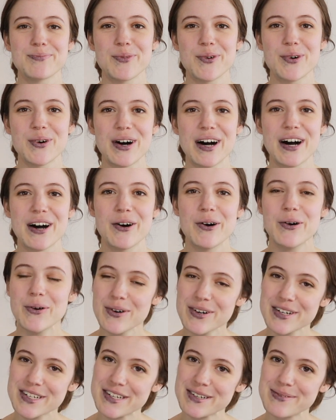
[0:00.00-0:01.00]
more
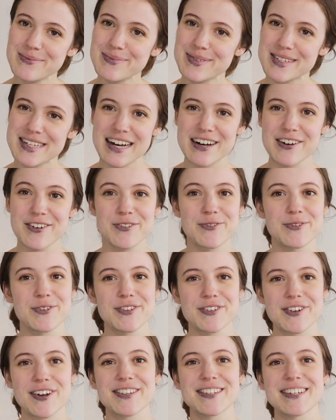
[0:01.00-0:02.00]
awesome
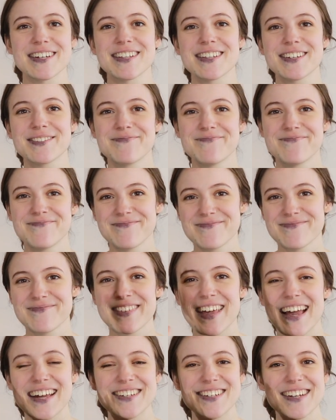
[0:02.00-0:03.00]
Salesforce content.
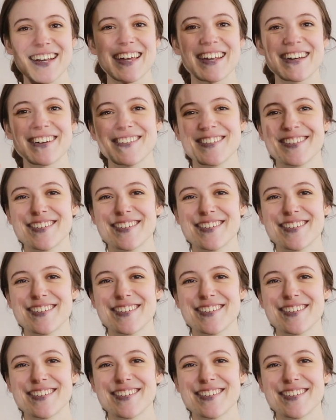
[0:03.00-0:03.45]
Catch you later.